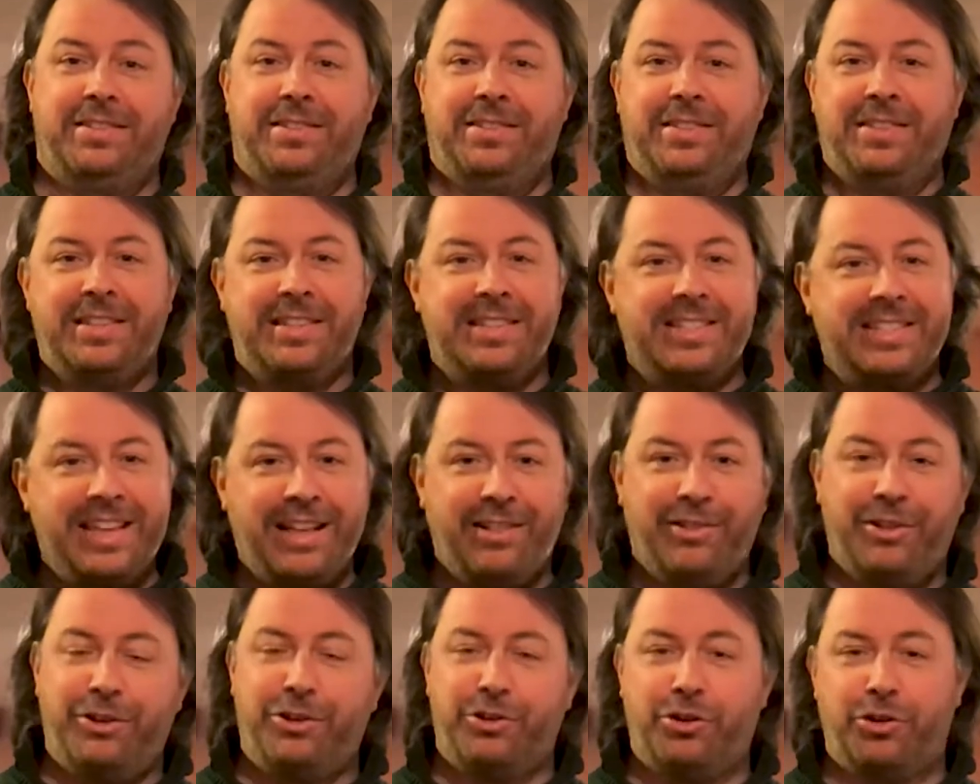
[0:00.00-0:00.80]

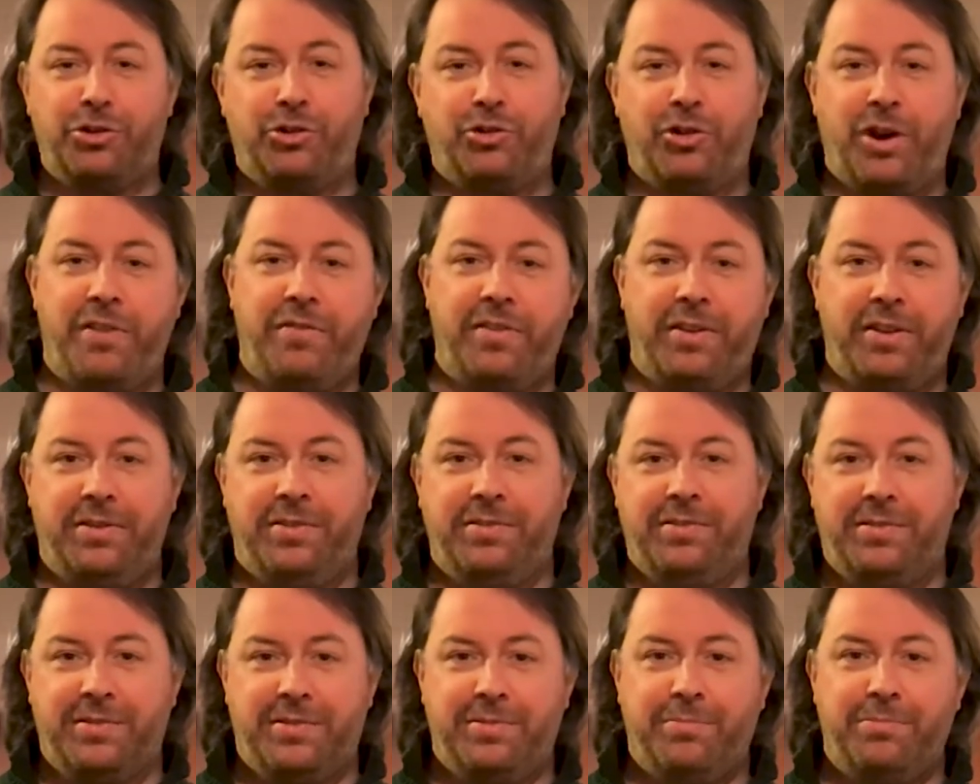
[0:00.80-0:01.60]

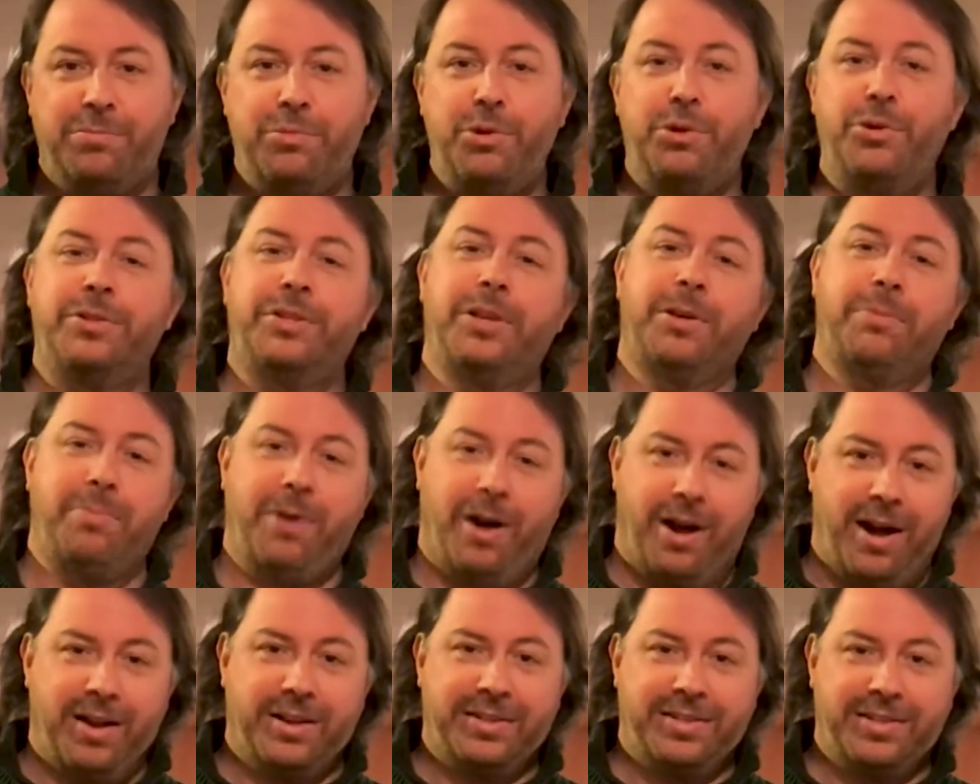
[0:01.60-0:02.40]
cylinder-driven music
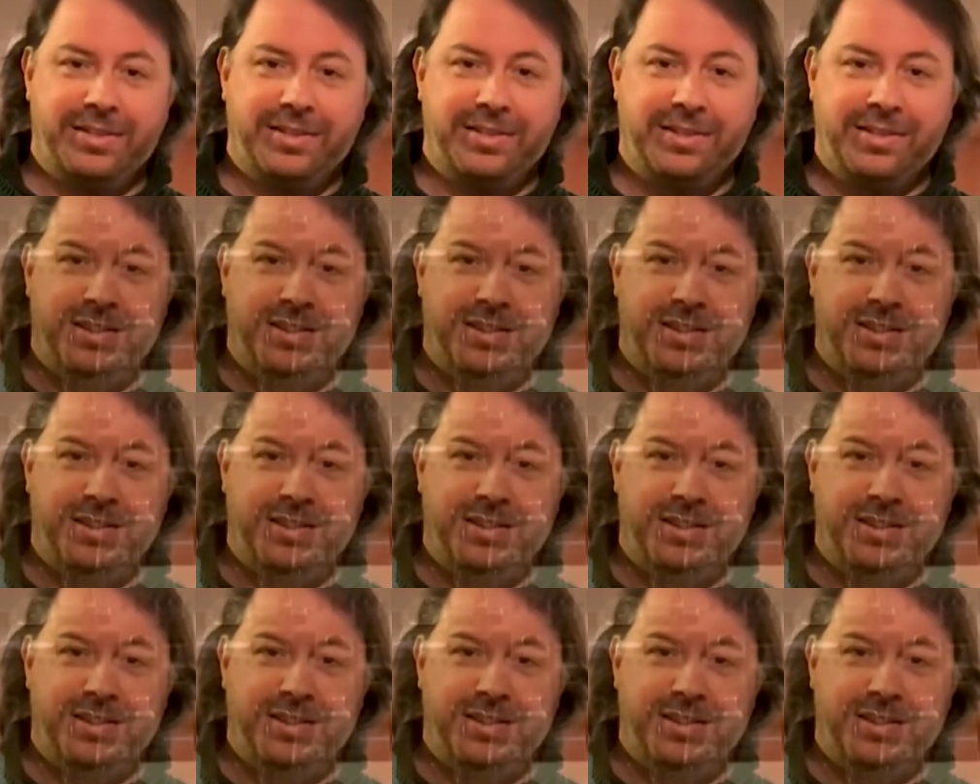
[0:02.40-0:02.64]
box.